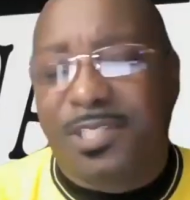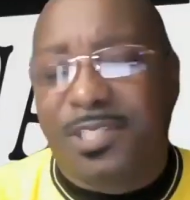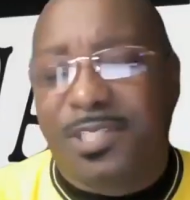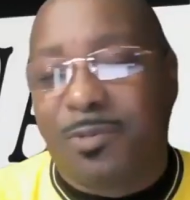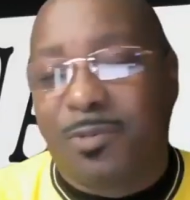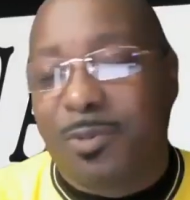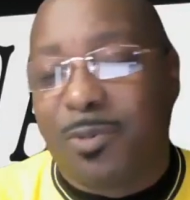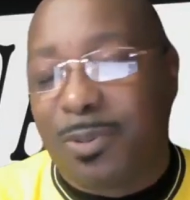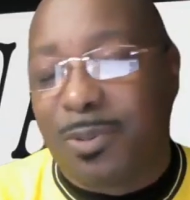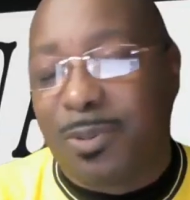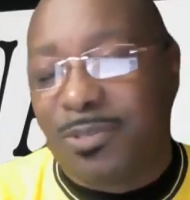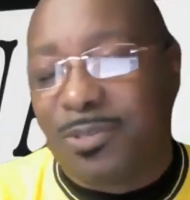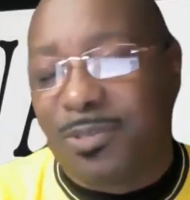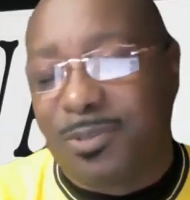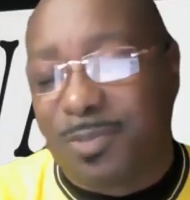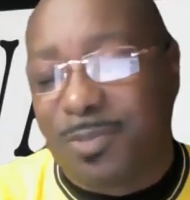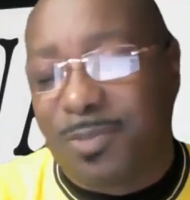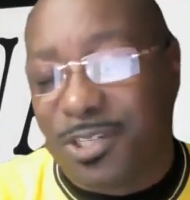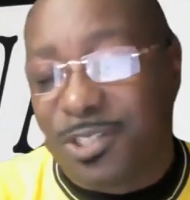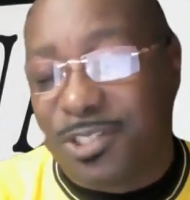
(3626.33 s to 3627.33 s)
in remembrance of
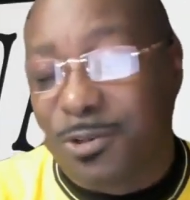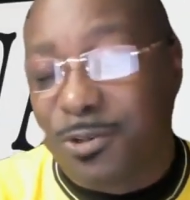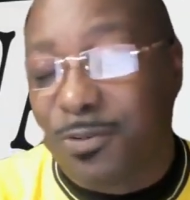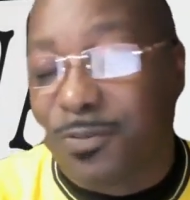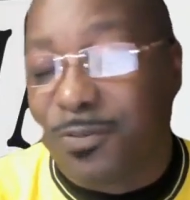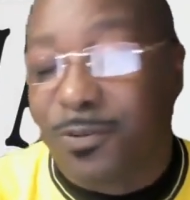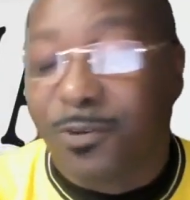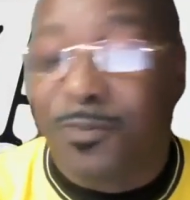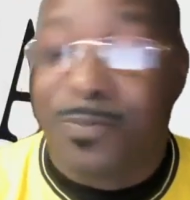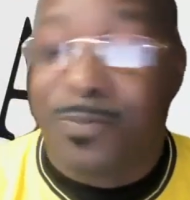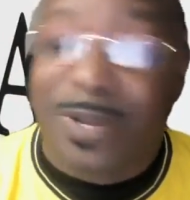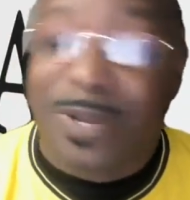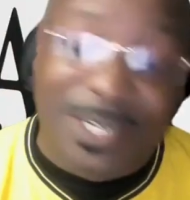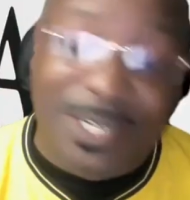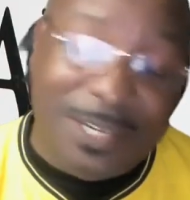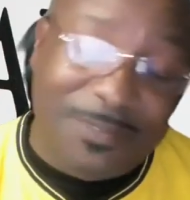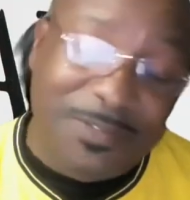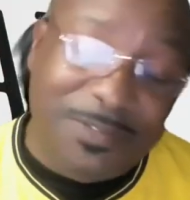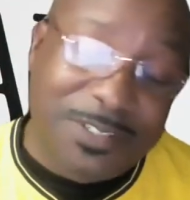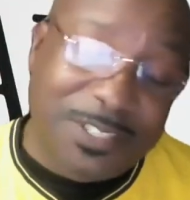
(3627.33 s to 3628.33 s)
me, to show forth my
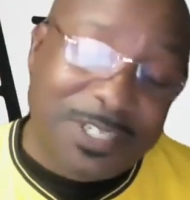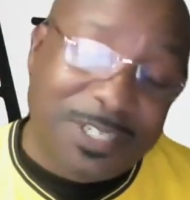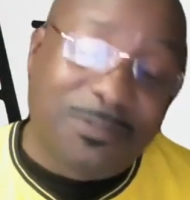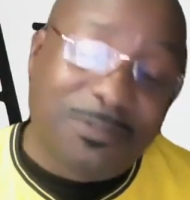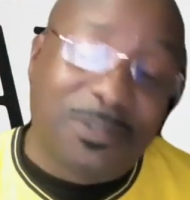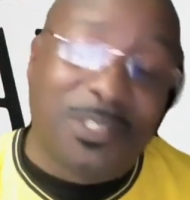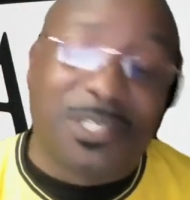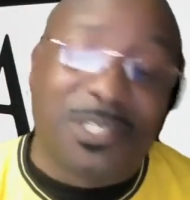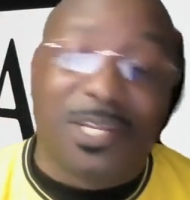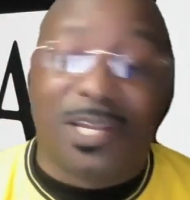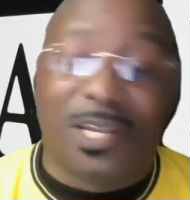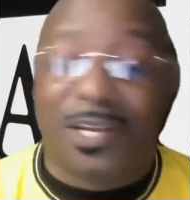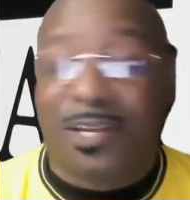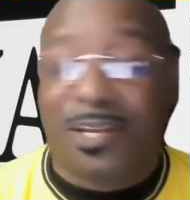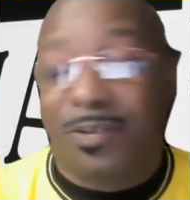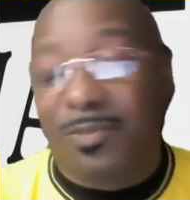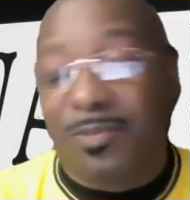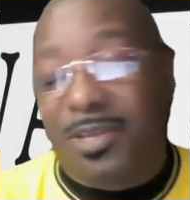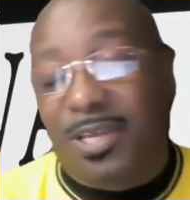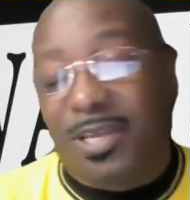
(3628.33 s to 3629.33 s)
death and suffering till I
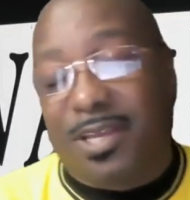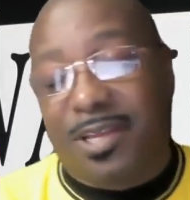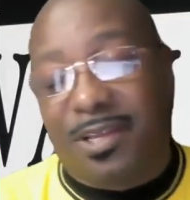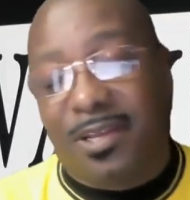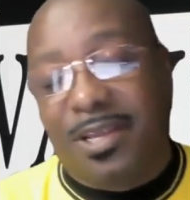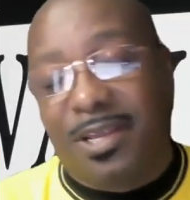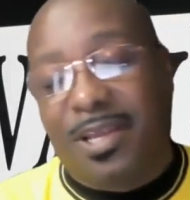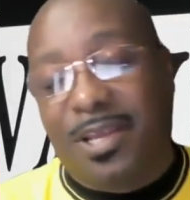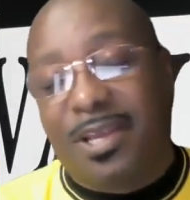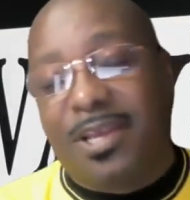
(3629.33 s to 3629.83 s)
come again.